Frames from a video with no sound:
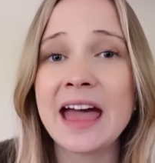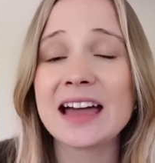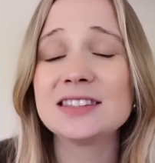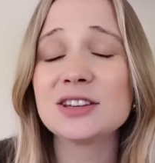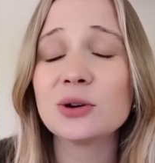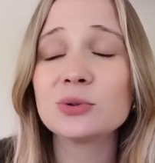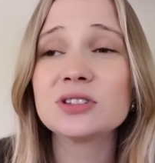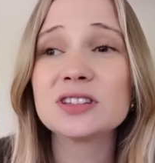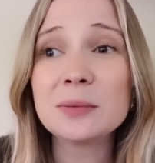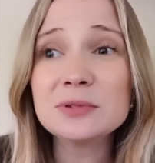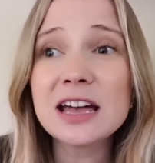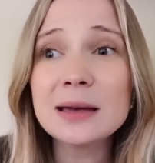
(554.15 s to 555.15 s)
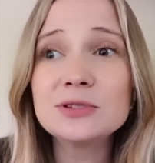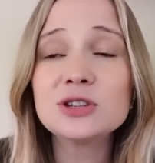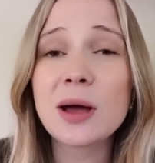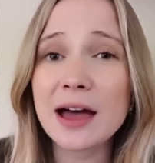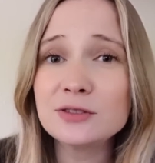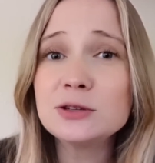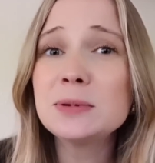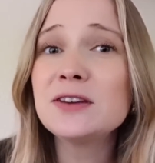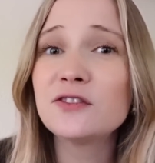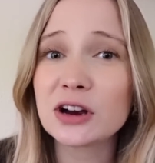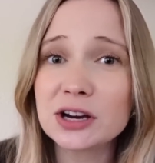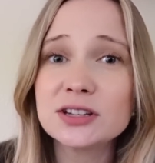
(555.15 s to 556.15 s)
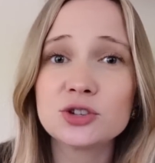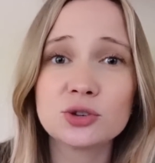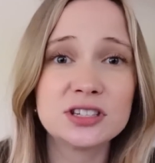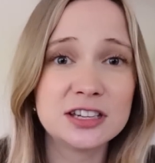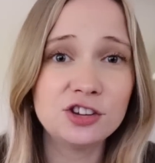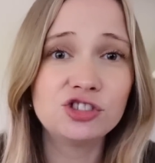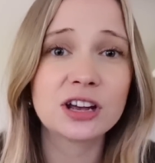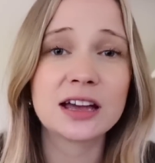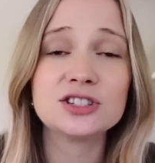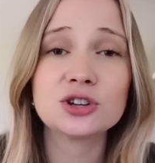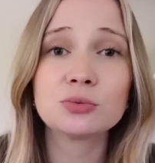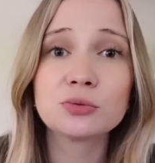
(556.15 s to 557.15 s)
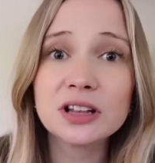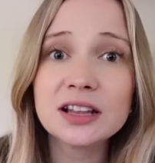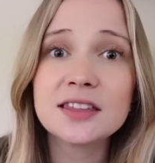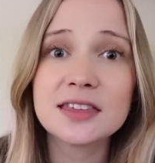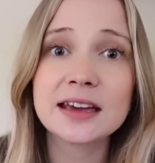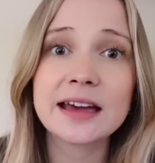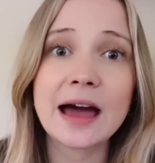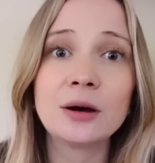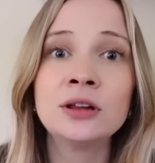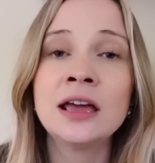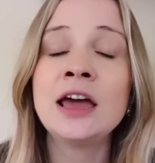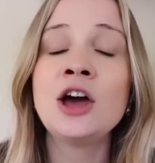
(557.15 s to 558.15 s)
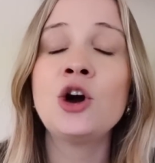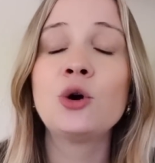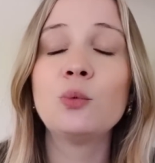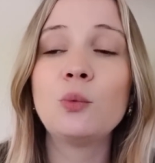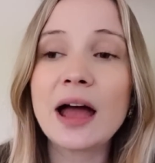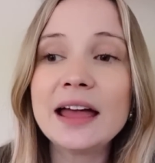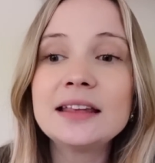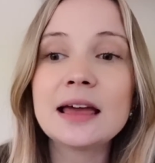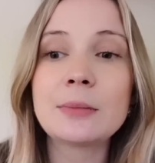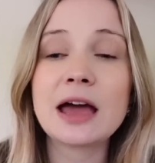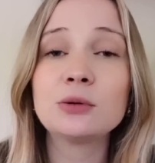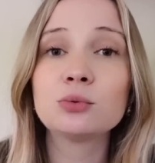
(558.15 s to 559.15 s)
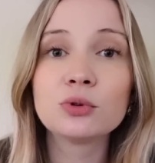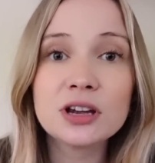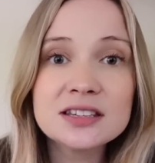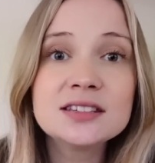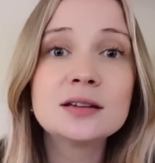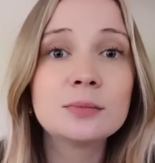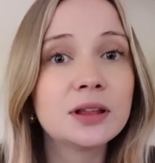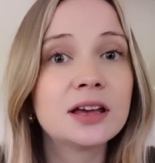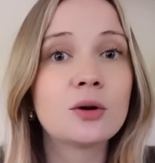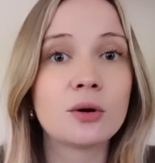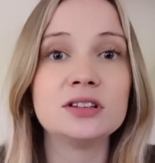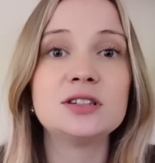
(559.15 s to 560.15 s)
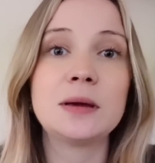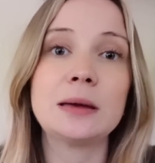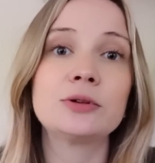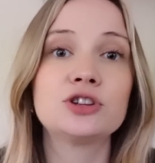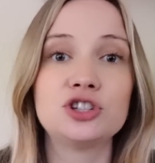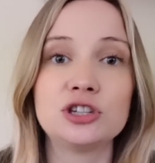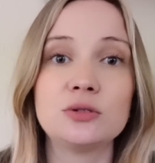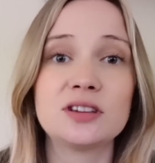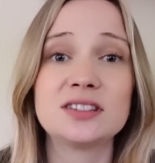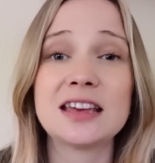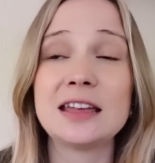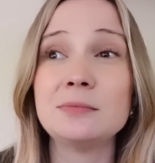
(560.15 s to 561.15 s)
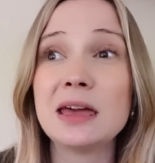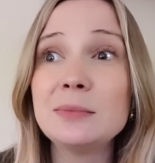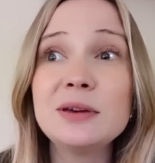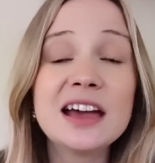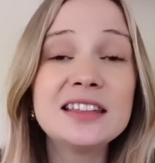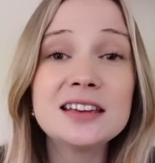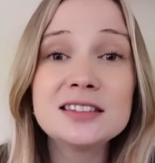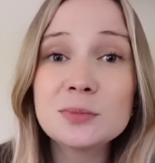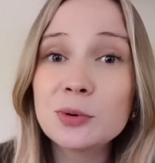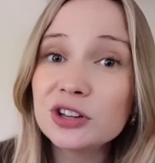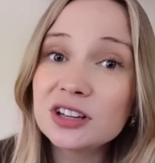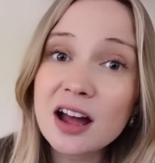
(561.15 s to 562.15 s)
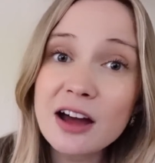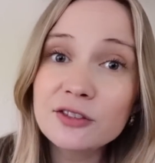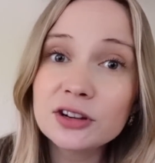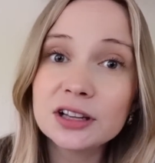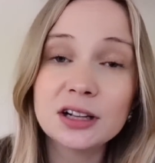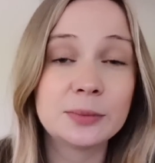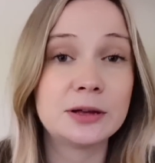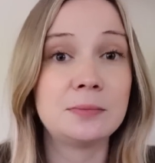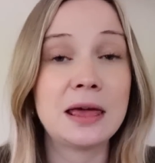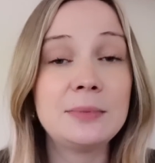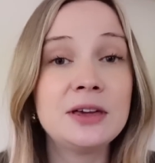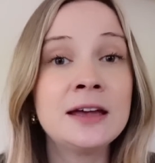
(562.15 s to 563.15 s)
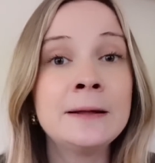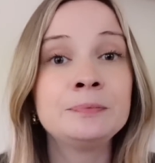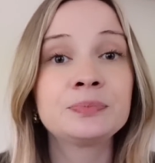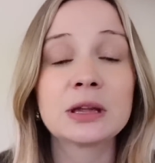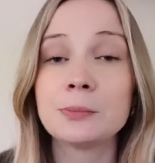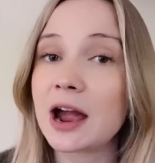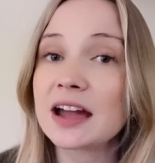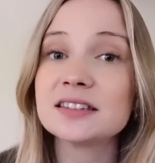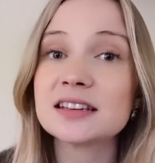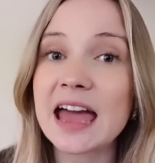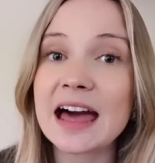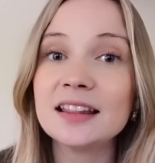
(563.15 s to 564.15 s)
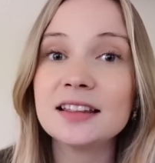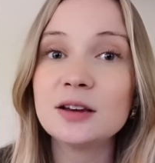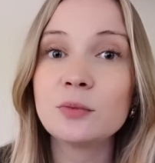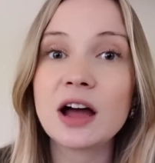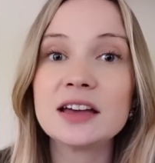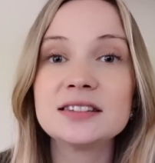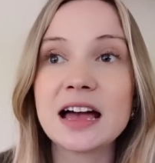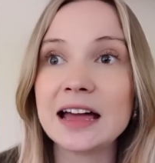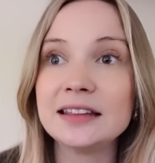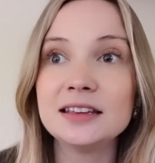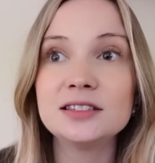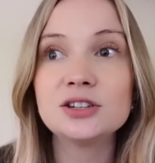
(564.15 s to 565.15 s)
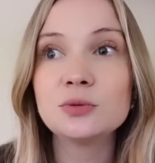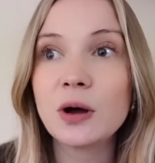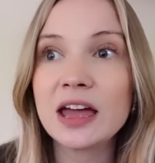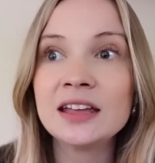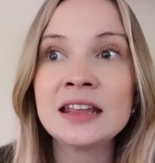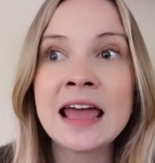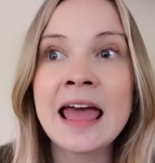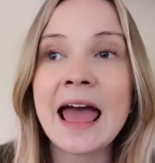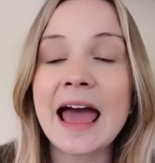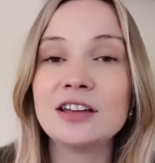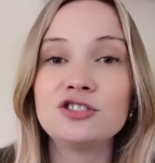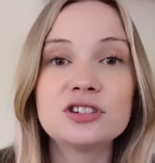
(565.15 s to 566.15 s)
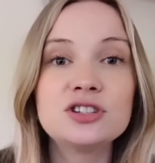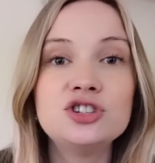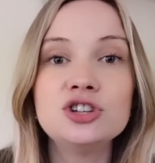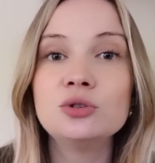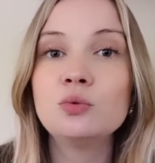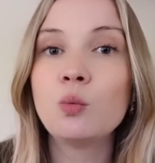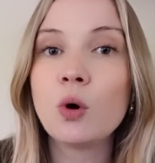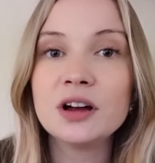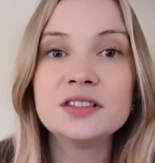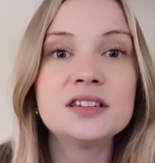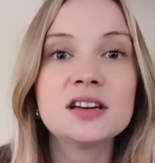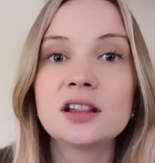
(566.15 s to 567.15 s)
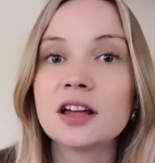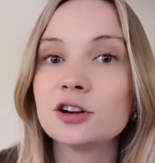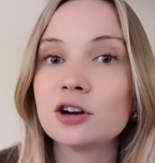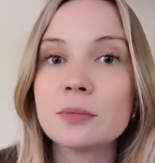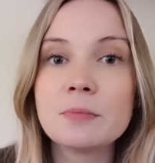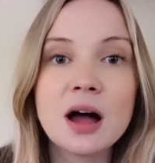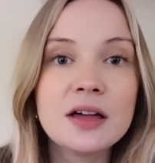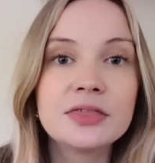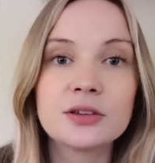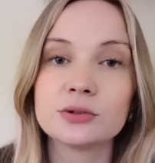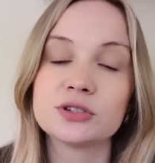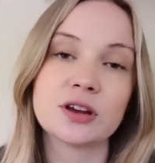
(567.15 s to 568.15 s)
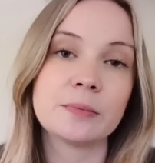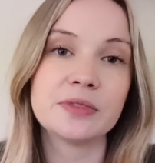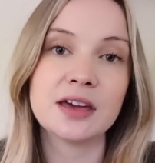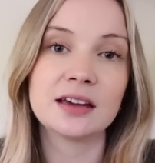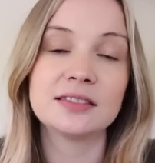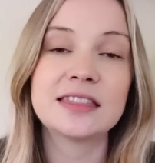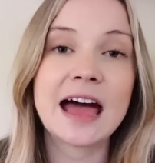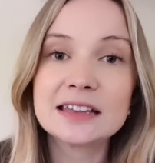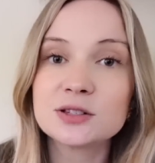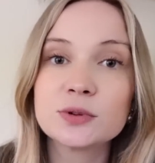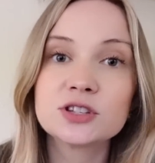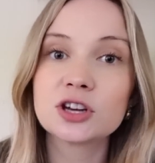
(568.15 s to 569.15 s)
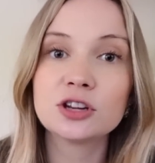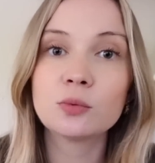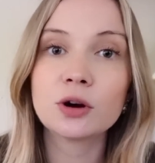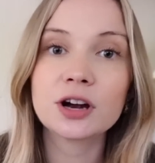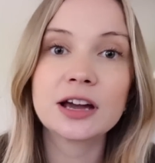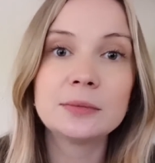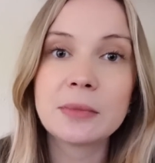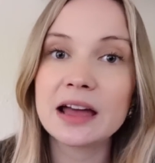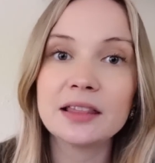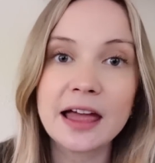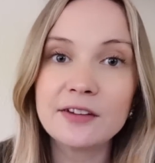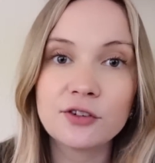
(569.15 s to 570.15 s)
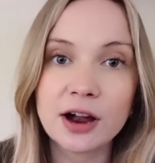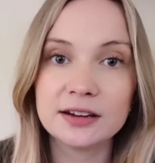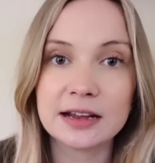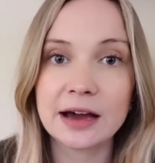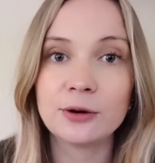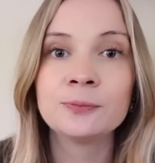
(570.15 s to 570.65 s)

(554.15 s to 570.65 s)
And so sometimes you have to be very strategic and to really think out, when am I reasonably going to be able to do this? And maybe I need to put it off a little bit. Maybe practicality wise, I need to wait and just do one declutter a month or something. That's what's going to work in my life right now.